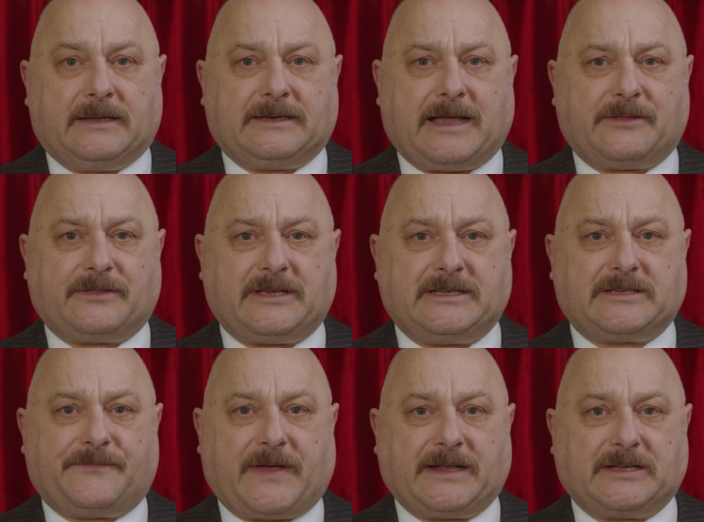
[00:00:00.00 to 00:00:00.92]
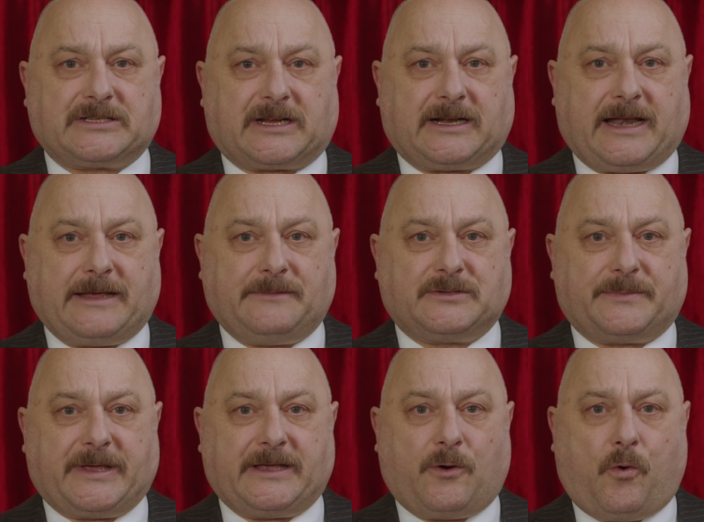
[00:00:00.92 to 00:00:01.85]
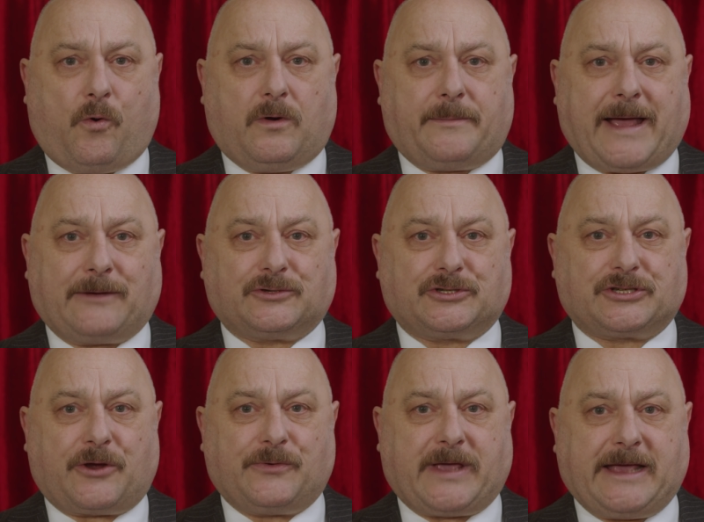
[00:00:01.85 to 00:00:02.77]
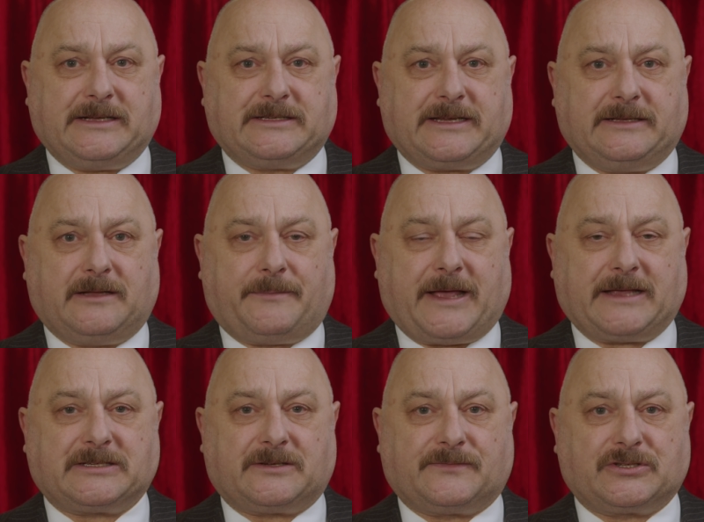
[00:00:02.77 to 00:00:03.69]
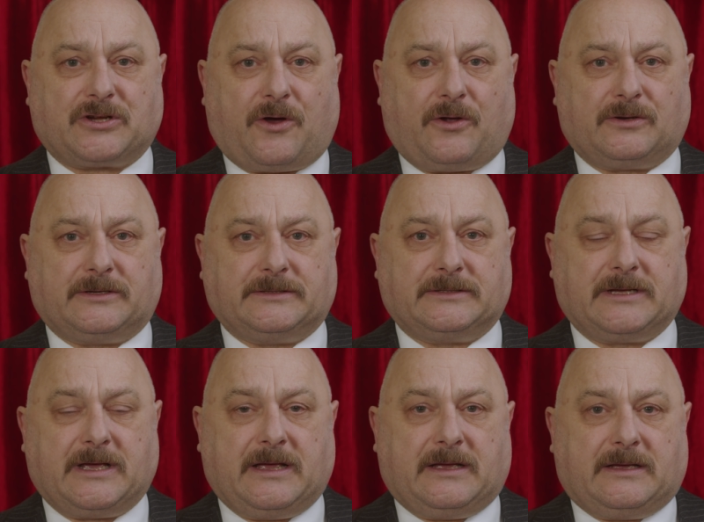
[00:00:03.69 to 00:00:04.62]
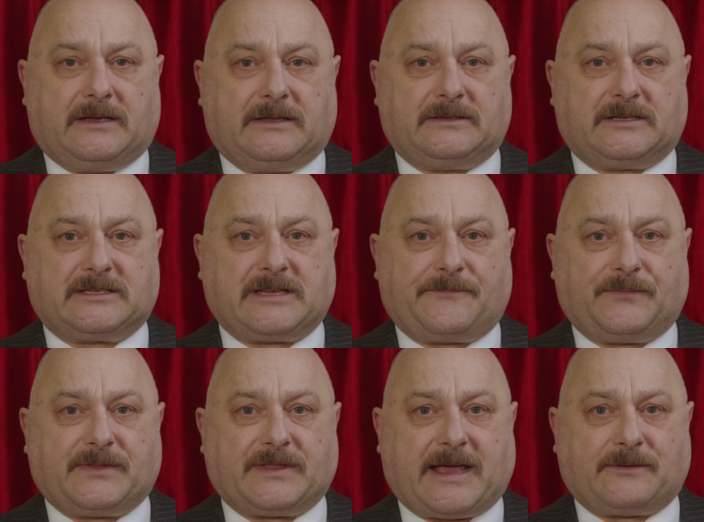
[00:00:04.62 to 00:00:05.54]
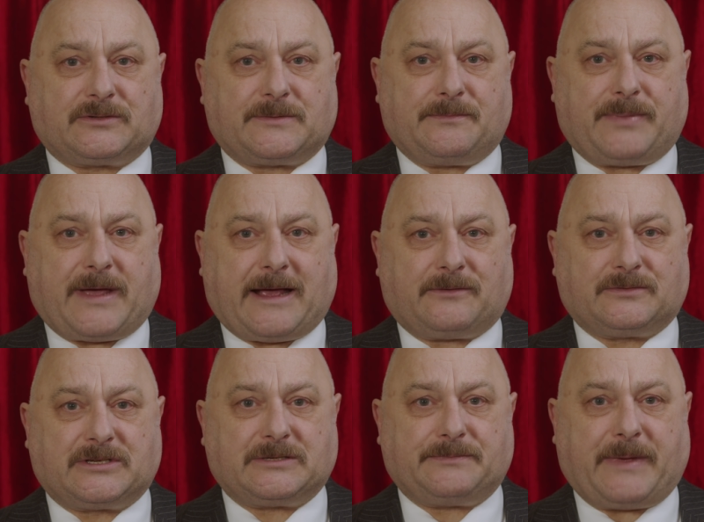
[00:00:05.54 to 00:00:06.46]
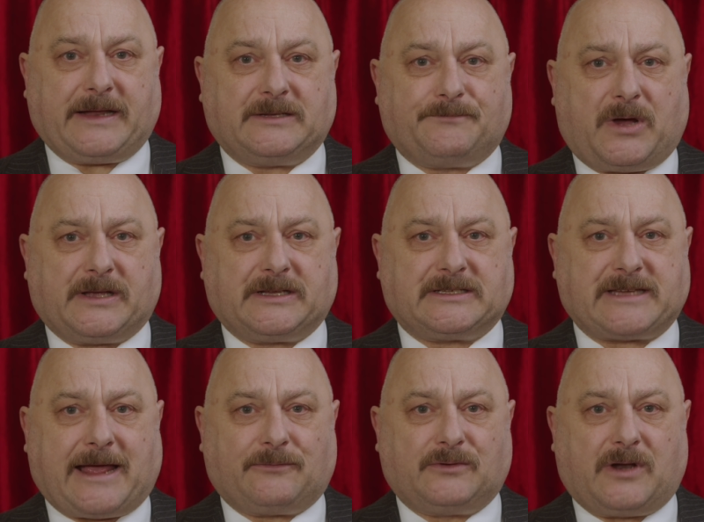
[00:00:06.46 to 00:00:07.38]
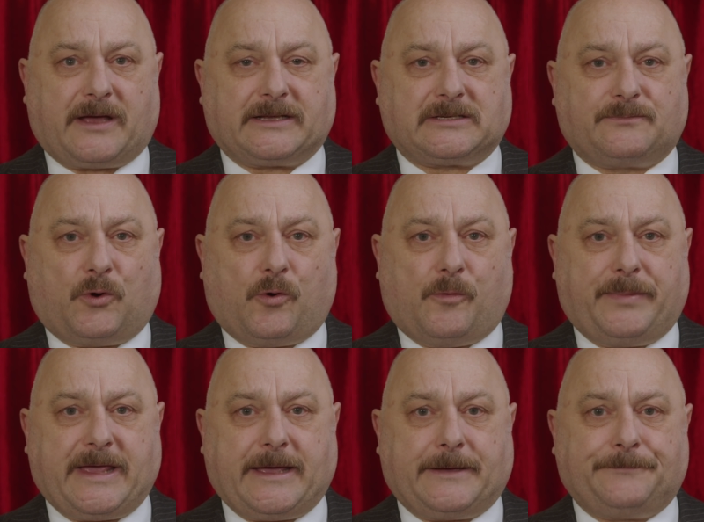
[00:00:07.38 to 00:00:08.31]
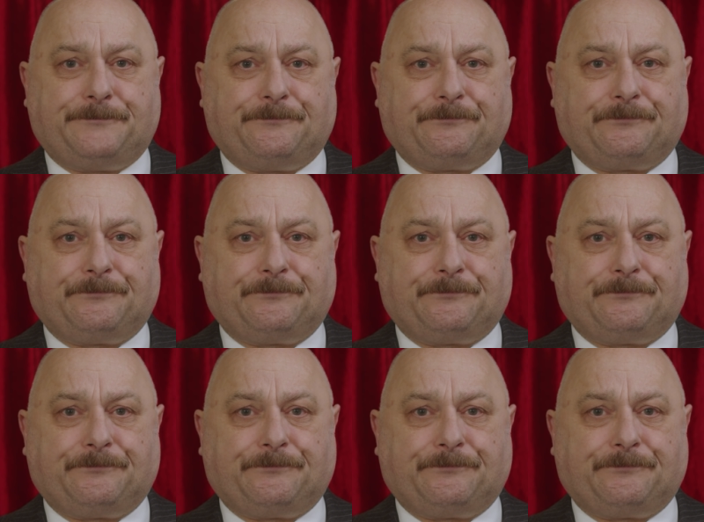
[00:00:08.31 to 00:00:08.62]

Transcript: Now these events are claimed to be all about showcasing the best of Scotland, and the £7,000 spent might sound like small beer.